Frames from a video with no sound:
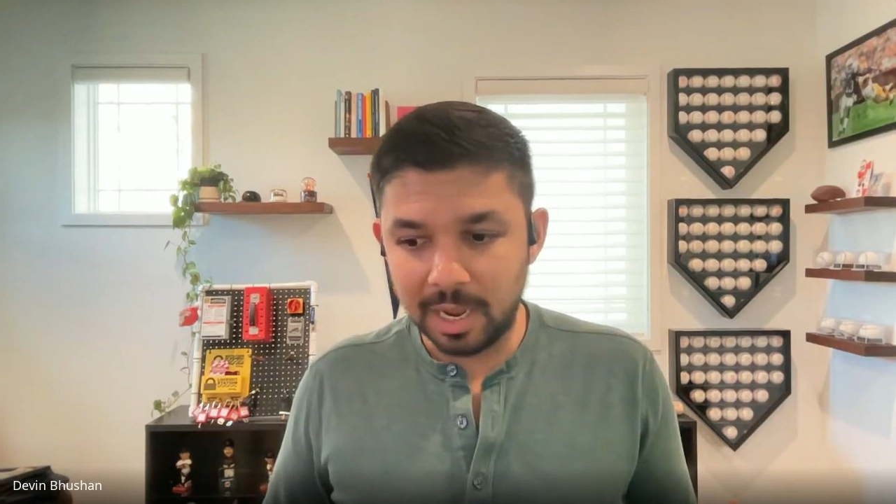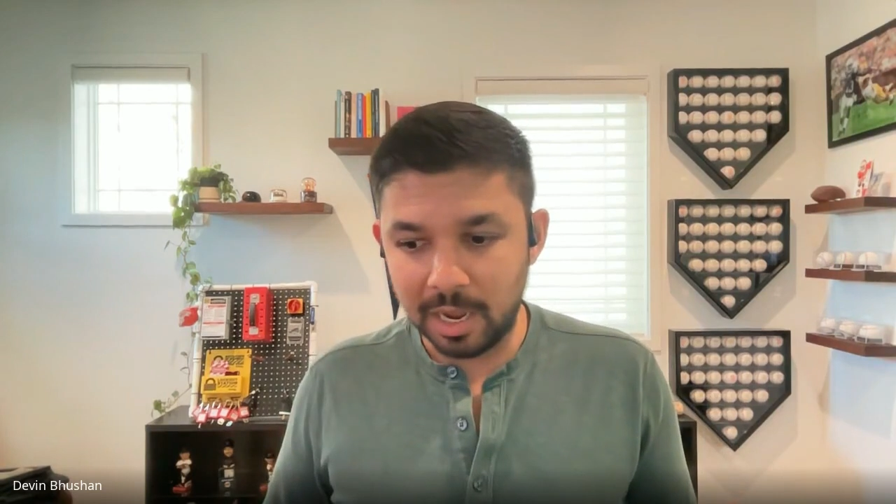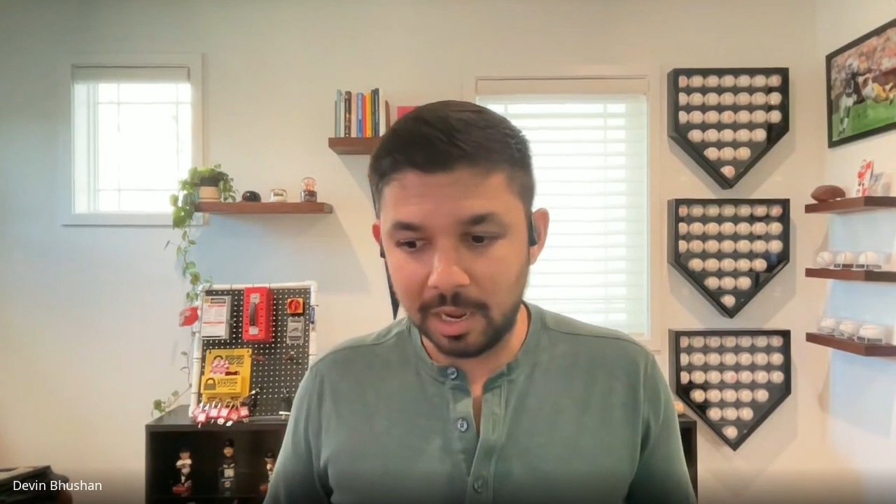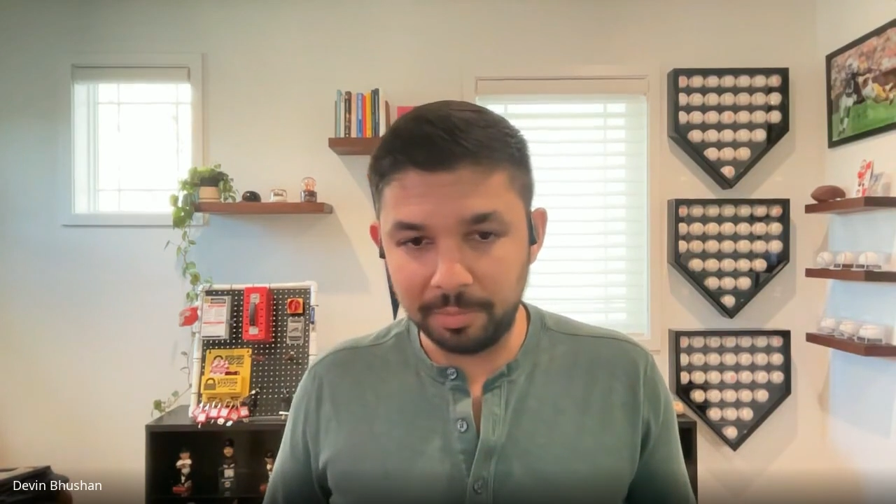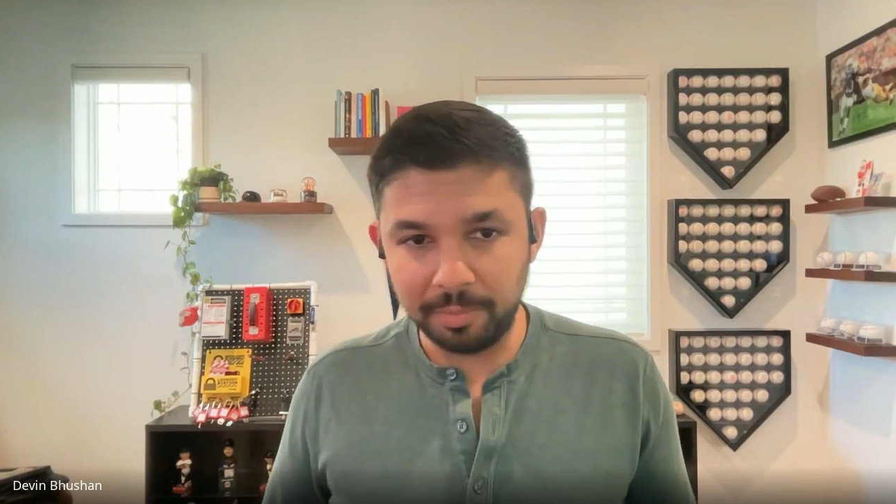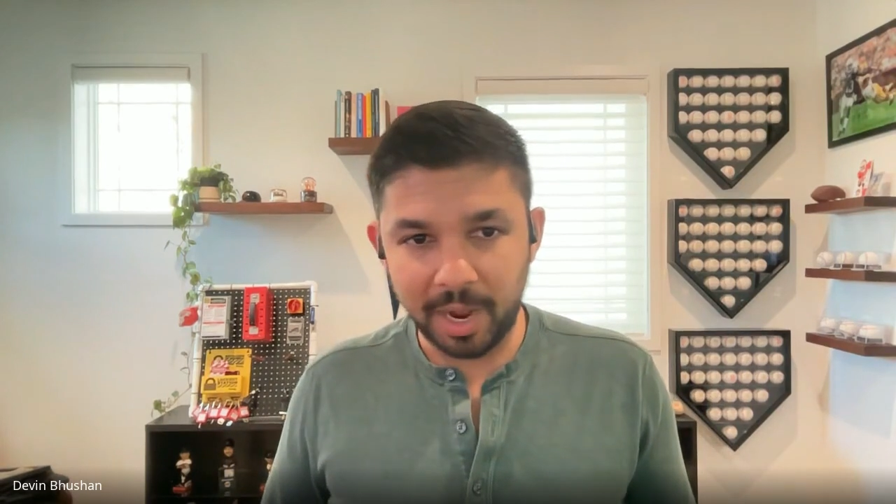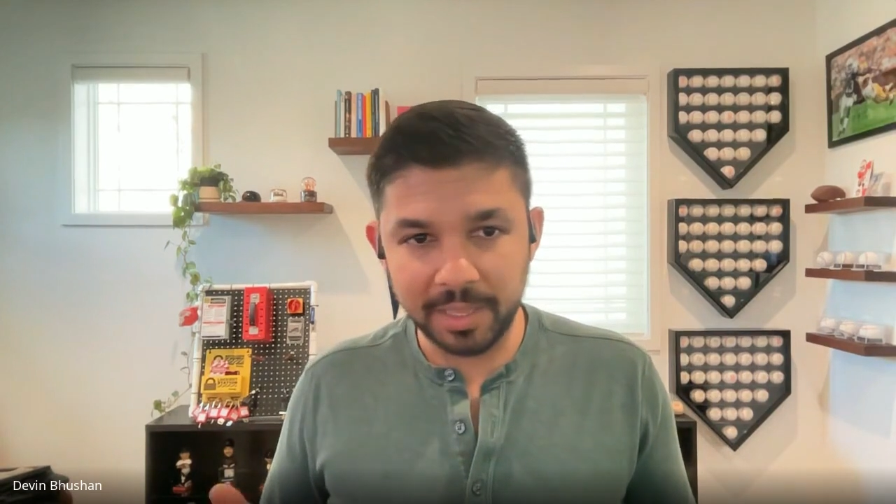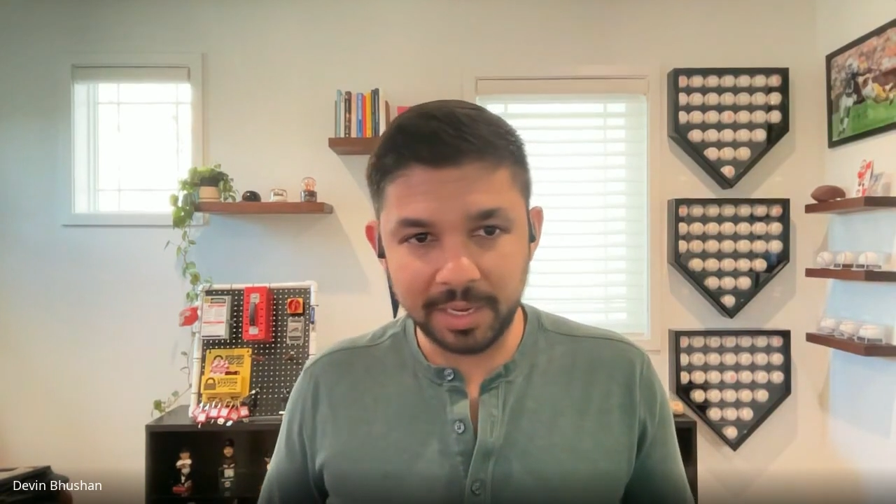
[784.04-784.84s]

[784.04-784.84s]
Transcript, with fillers: Um, I